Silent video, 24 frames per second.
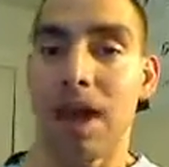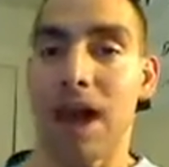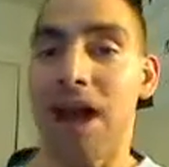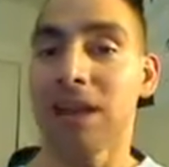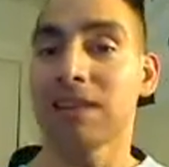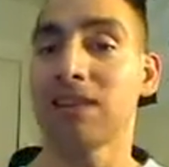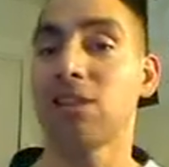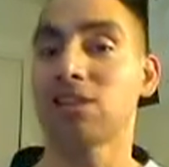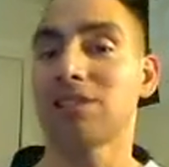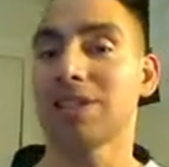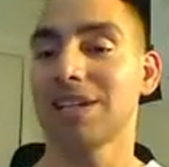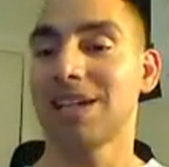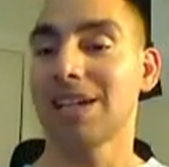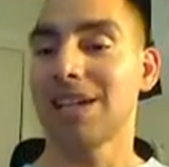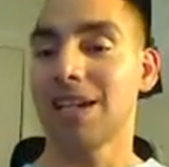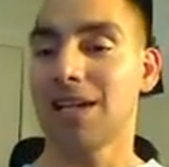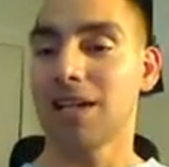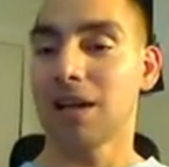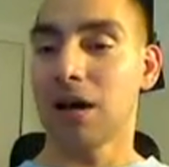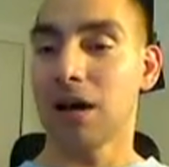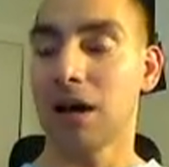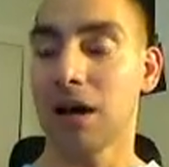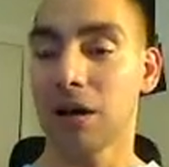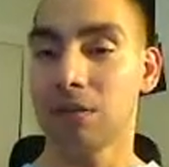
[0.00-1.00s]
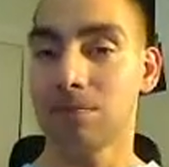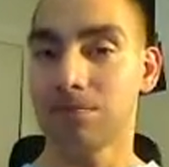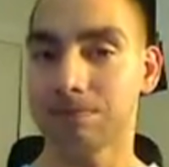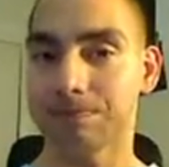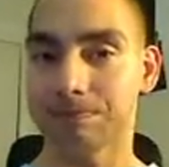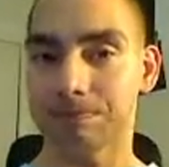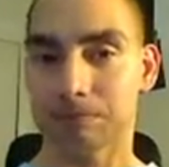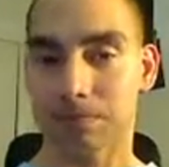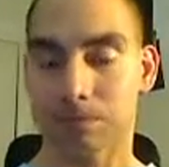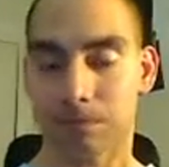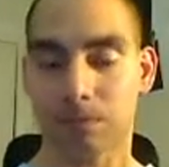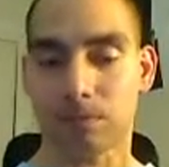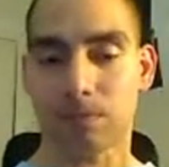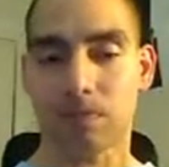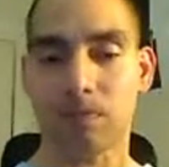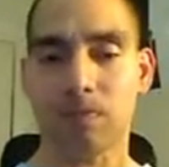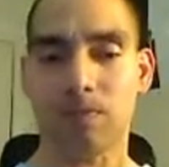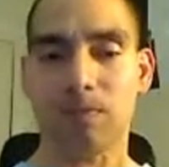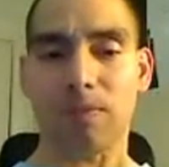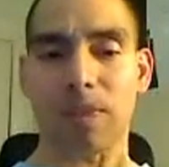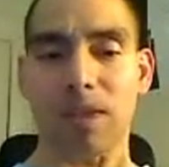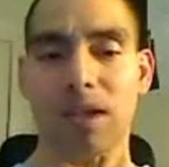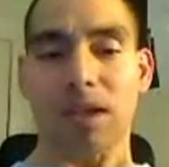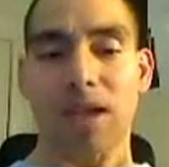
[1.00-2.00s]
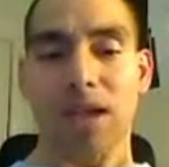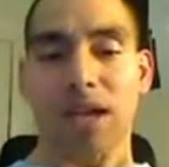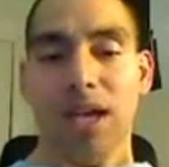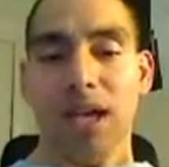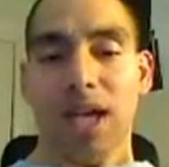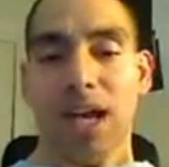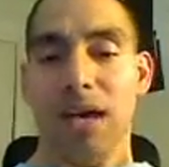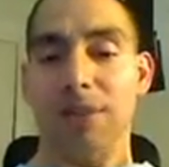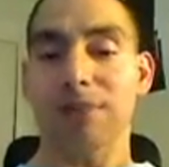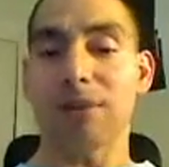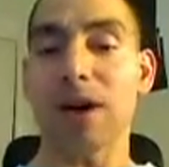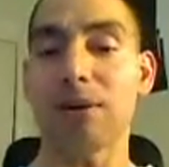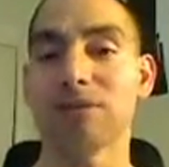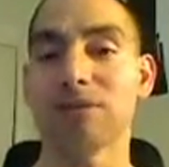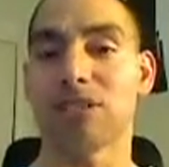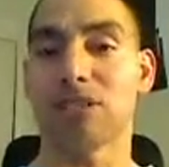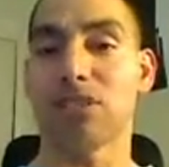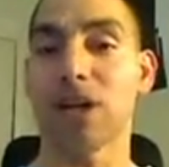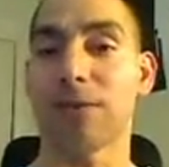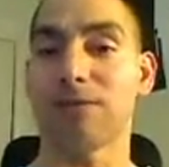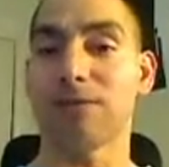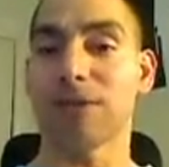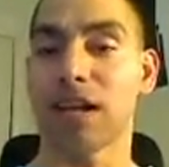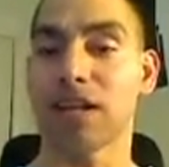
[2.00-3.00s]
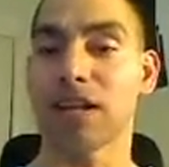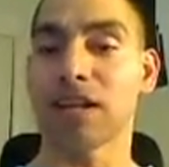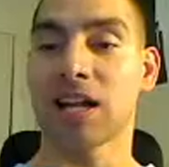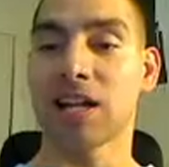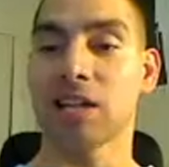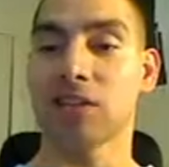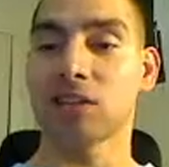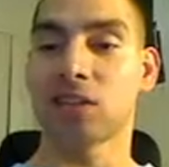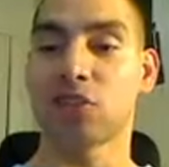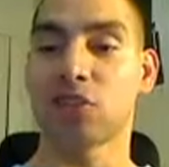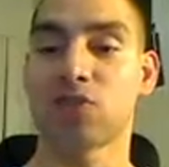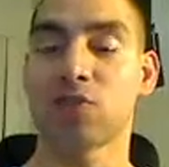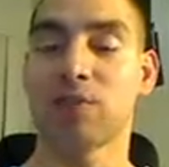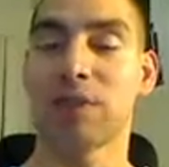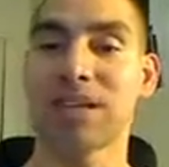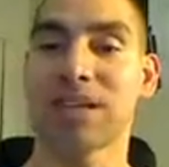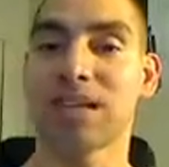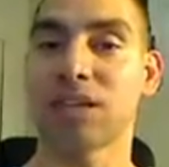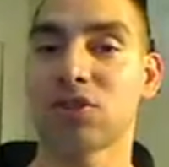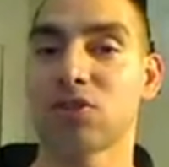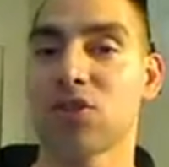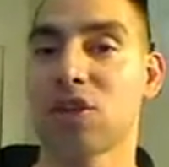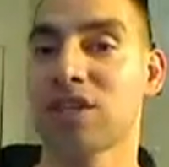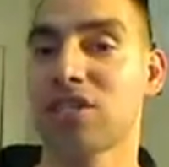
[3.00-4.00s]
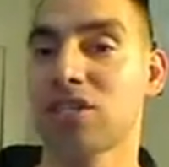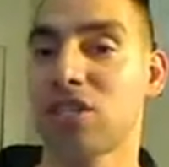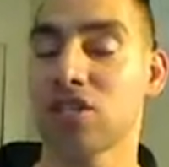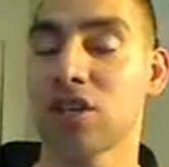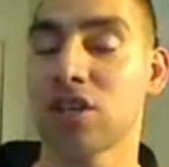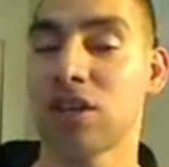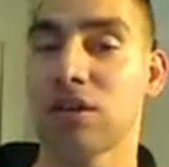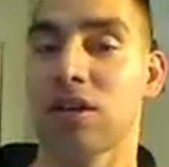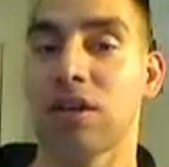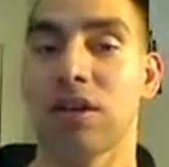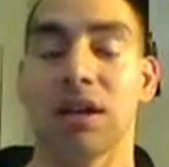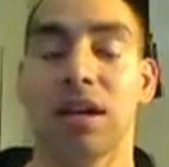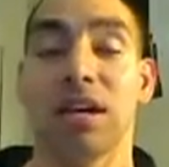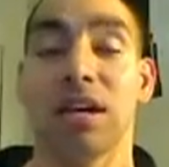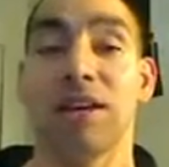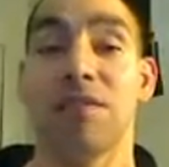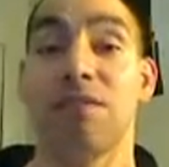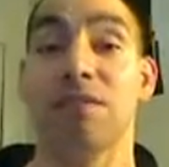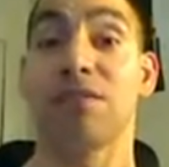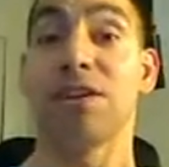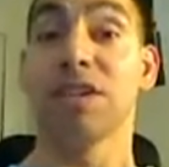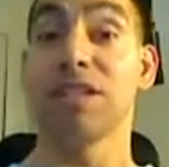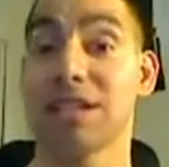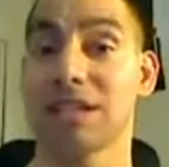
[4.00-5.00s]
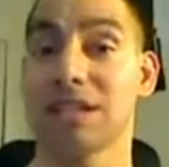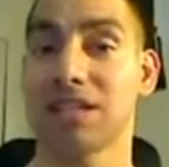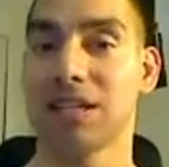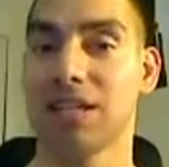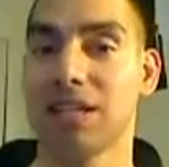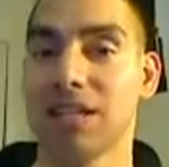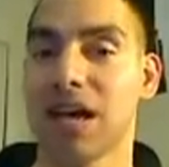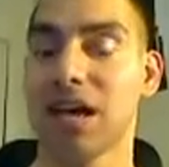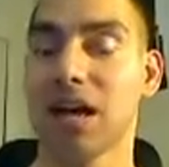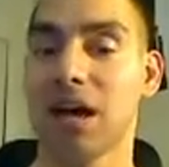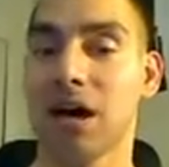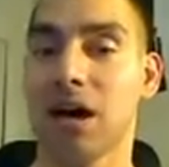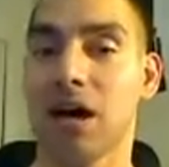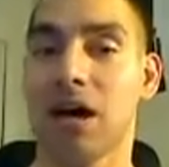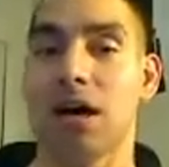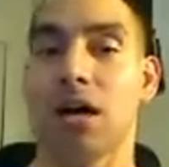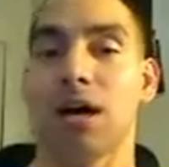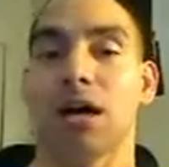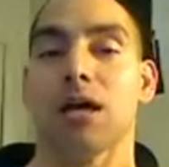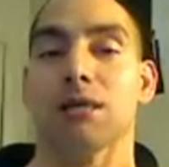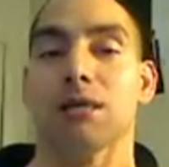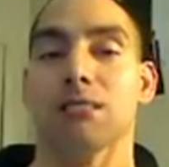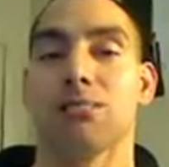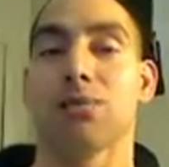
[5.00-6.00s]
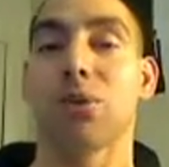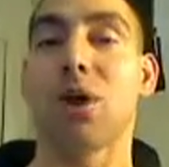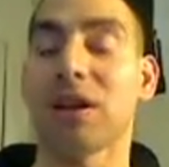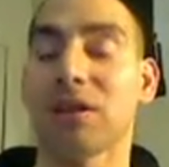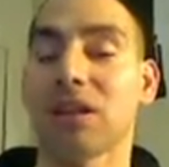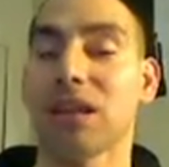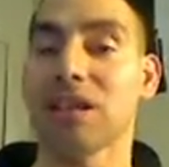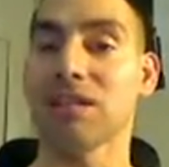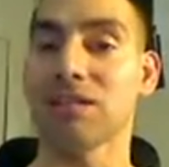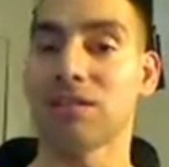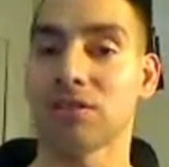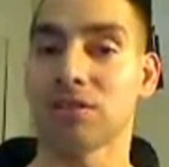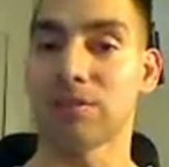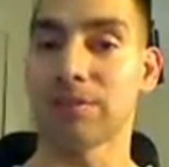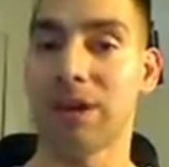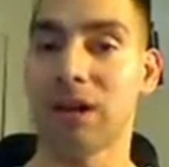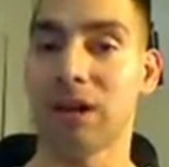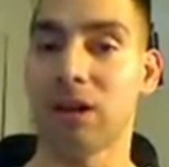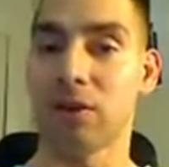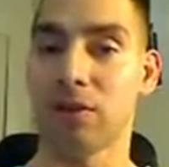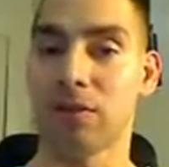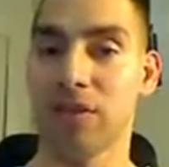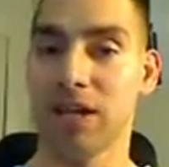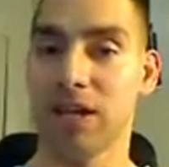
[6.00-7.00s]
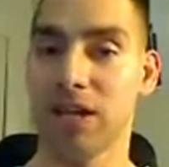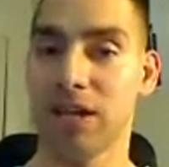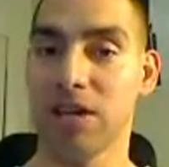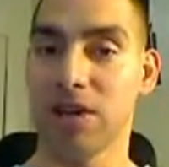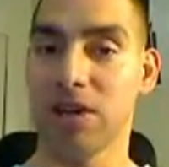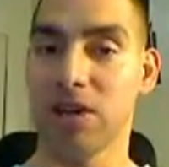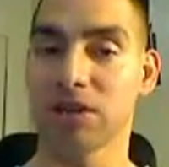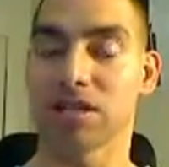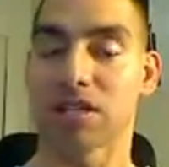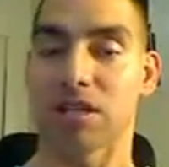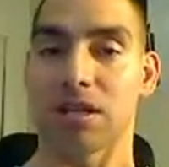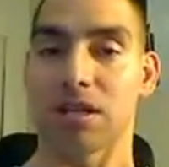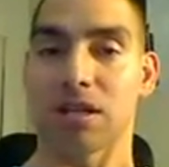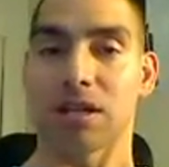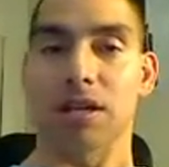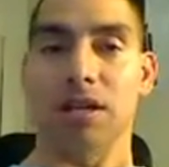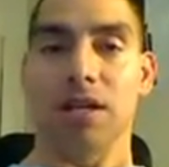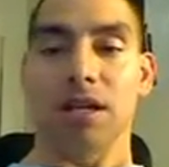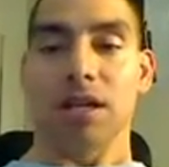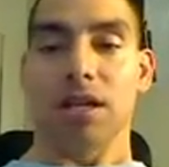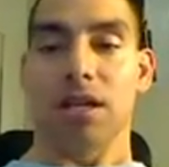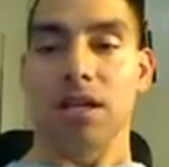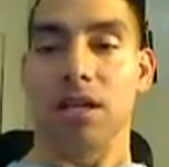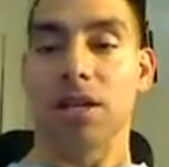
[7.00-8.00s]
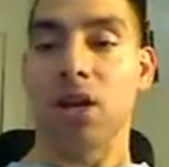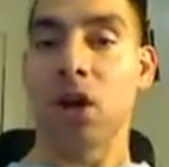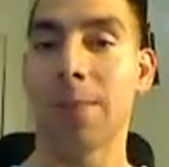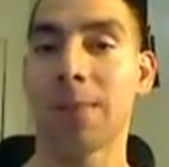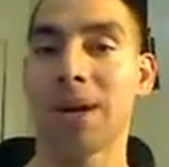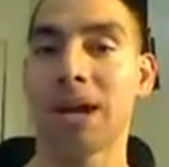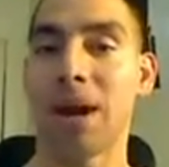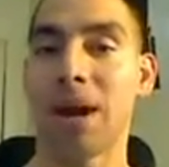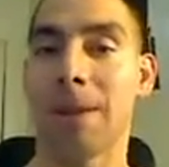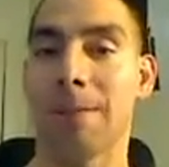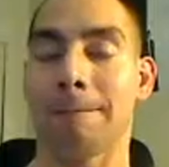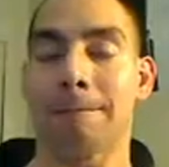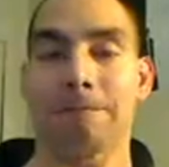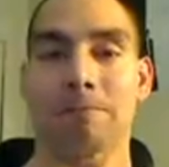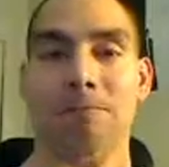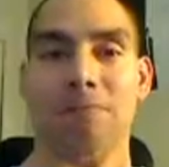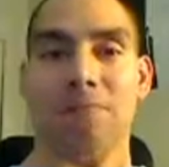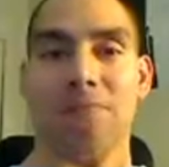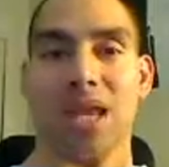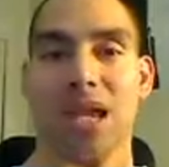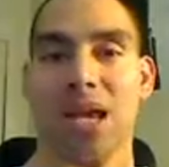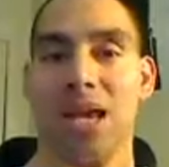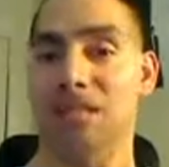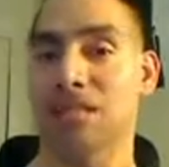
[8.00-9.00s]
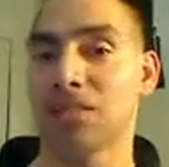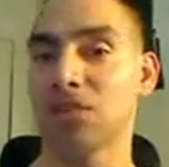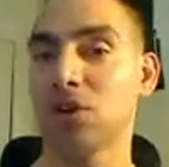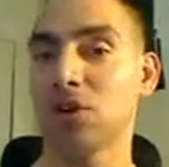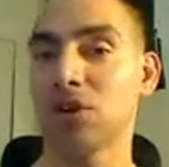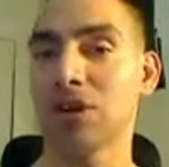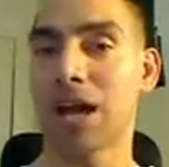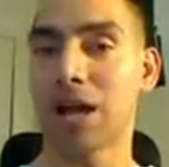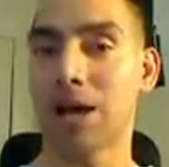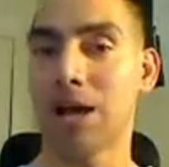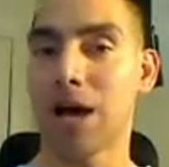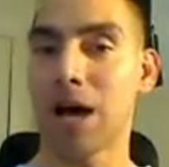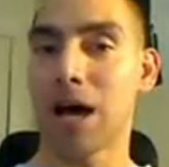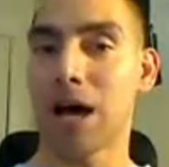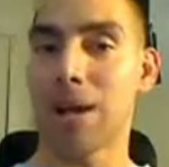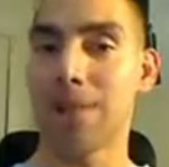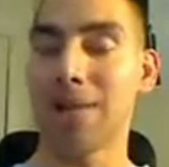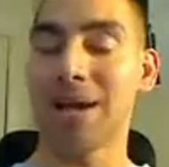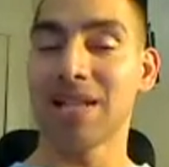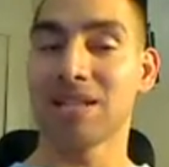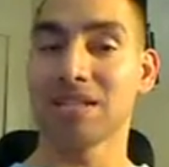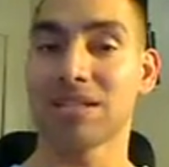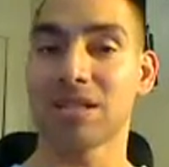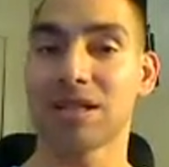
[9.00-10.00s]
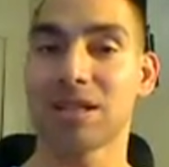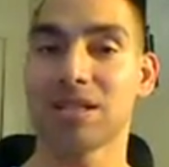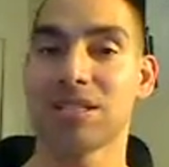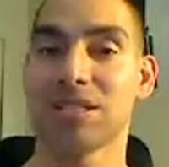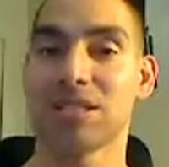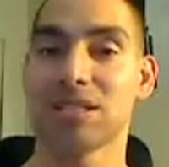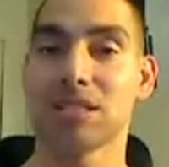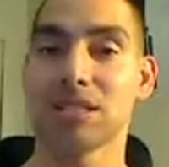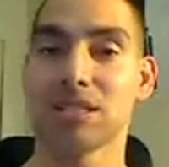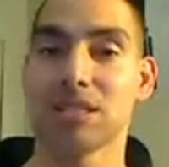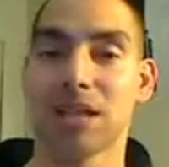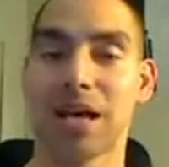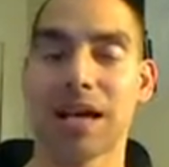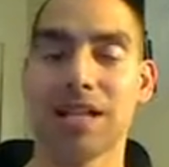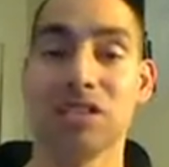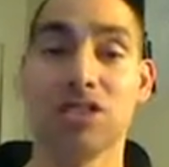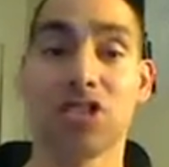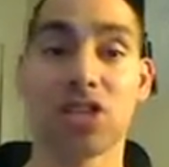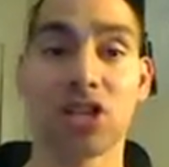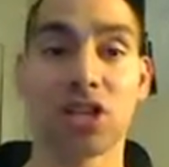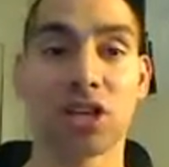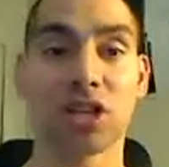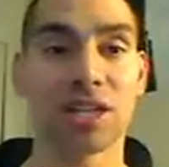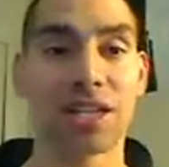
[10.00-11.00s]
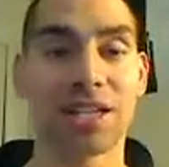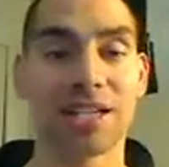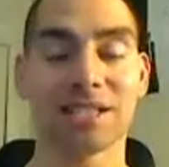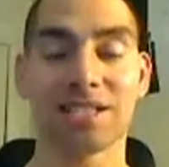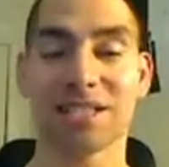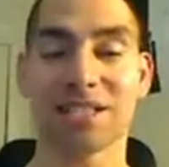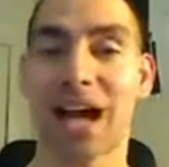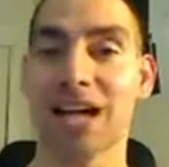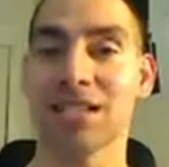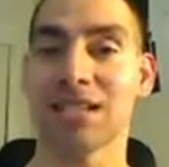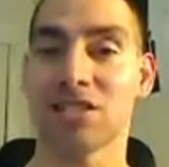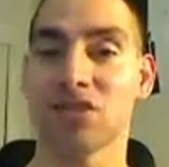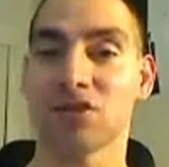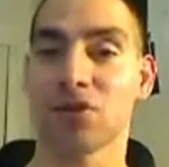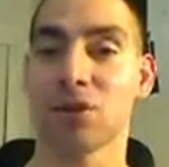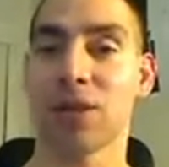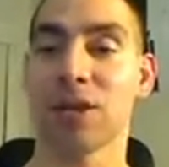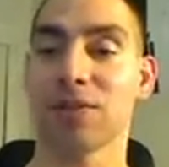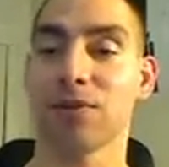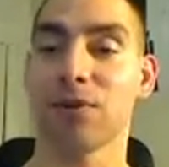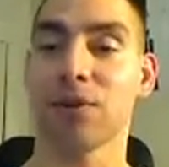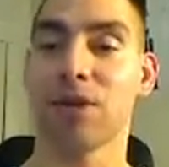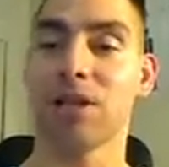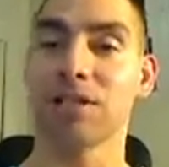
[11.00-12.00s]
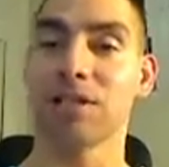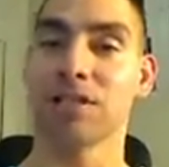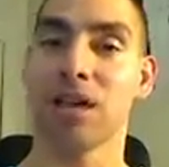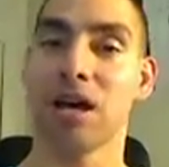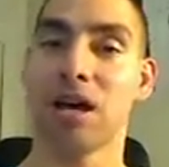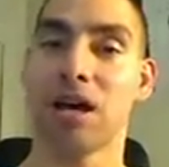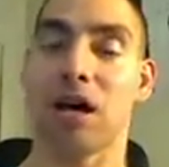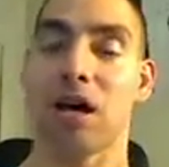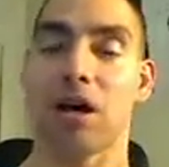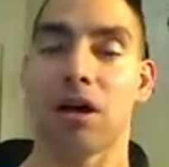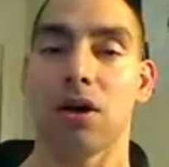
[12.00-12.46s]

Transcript: I'd look to get into, if I was Duffy, I'd kind of look to make that transition physically that Brock Lesnar's made over the years. But he's still got immense agility, size, and strength for his